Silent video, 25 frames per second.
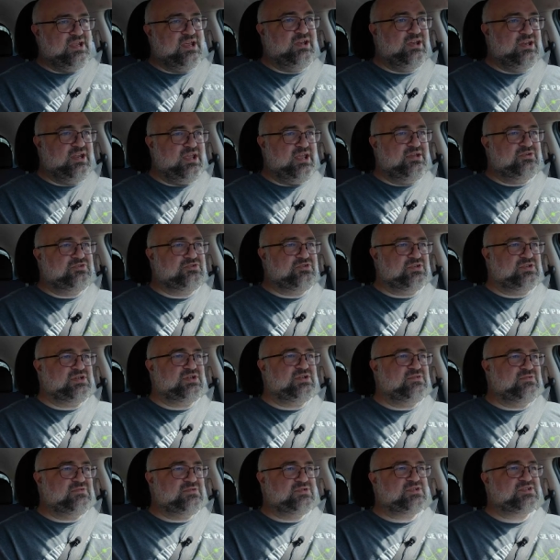
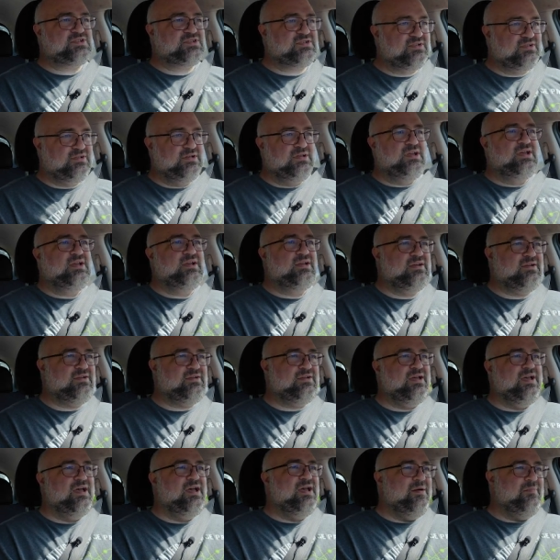introduced
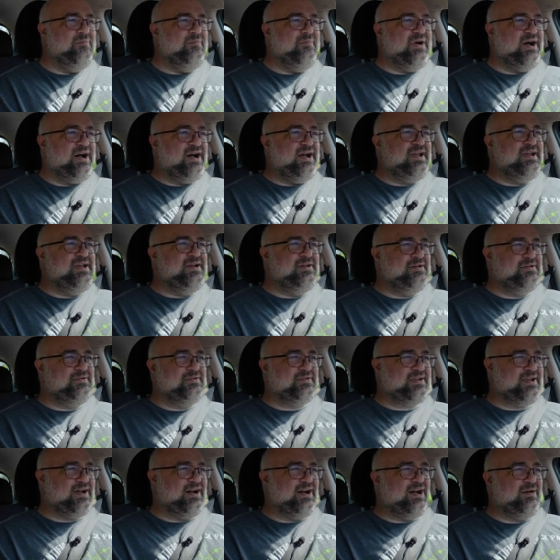by
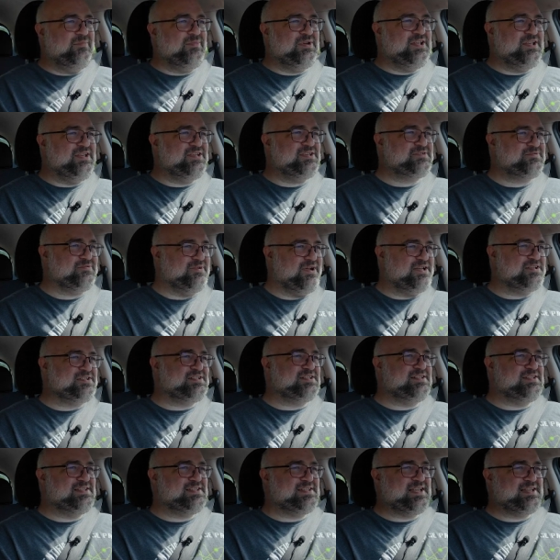communists,
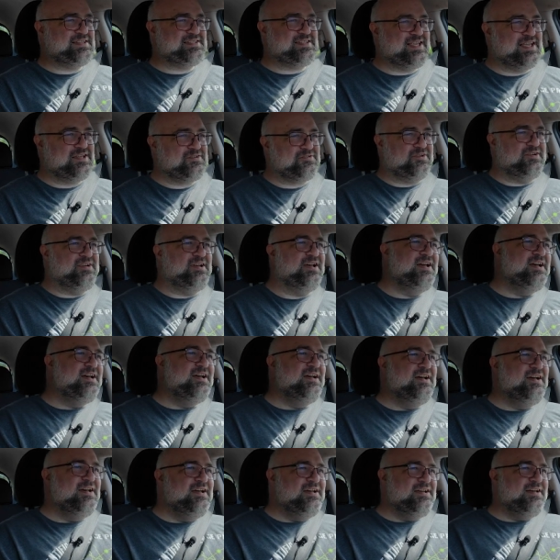Russians, etc.,
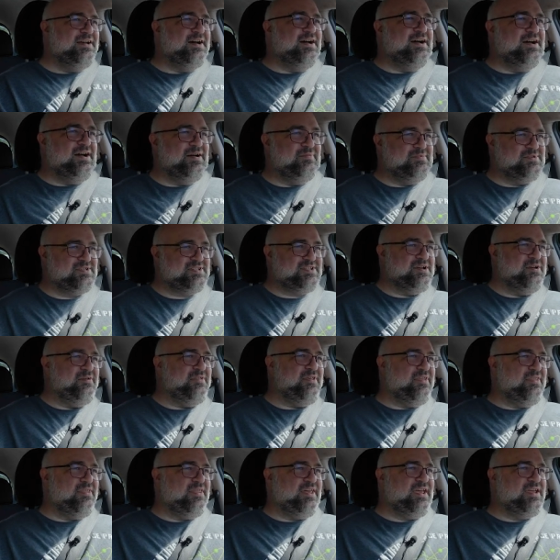so
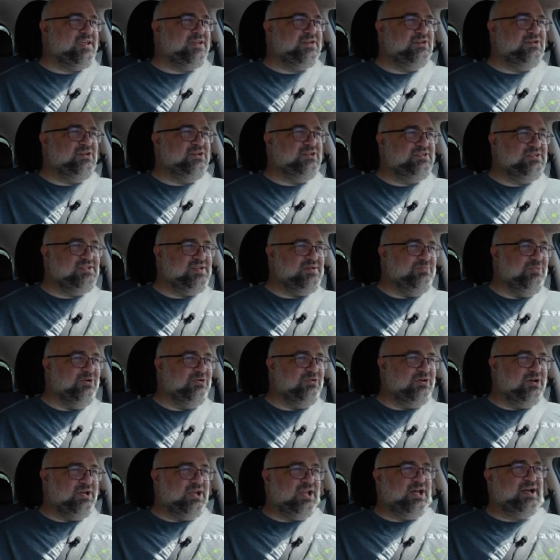that they could
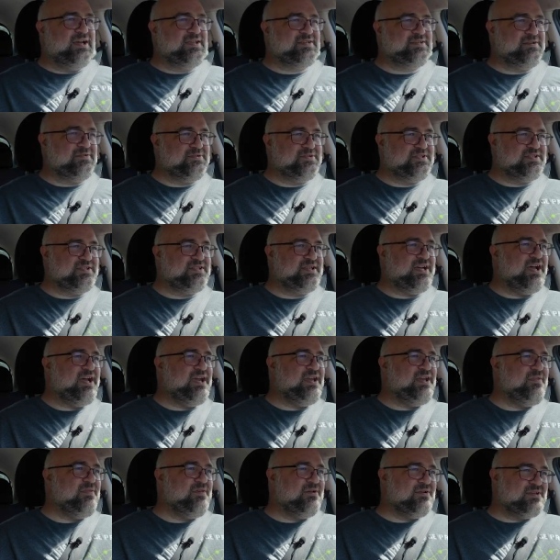demoralize our
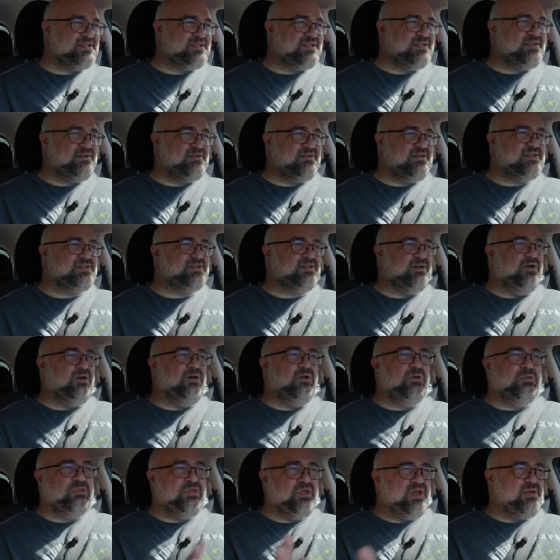society, there is a
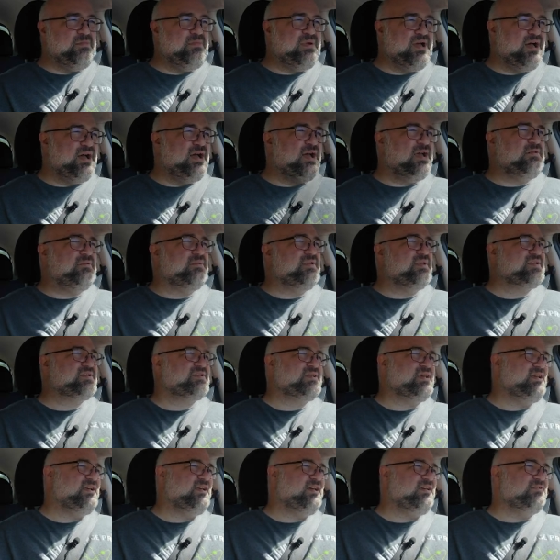whole thing behind
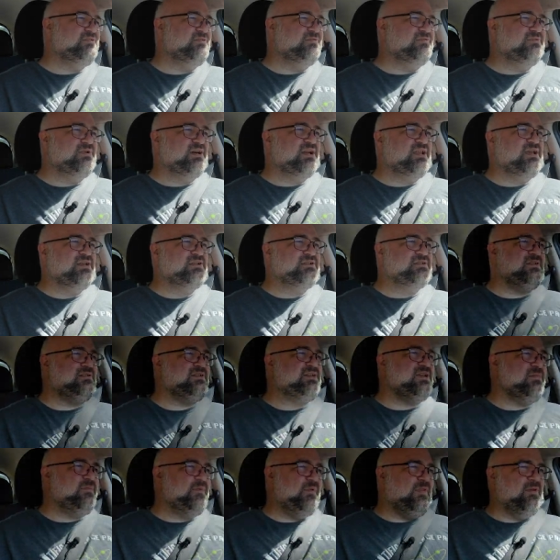this, and I don't want to get too
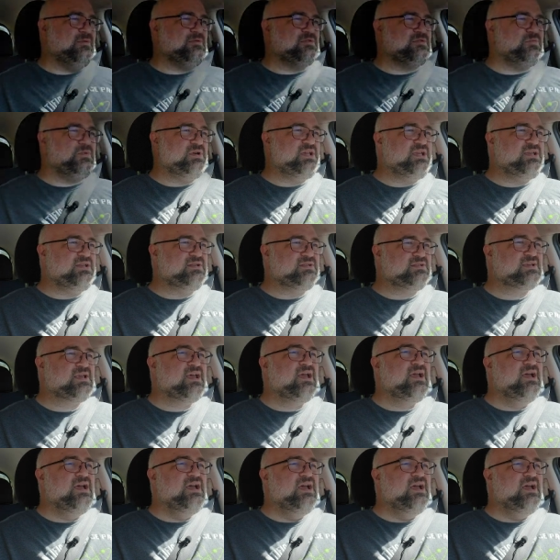deep in those weeds.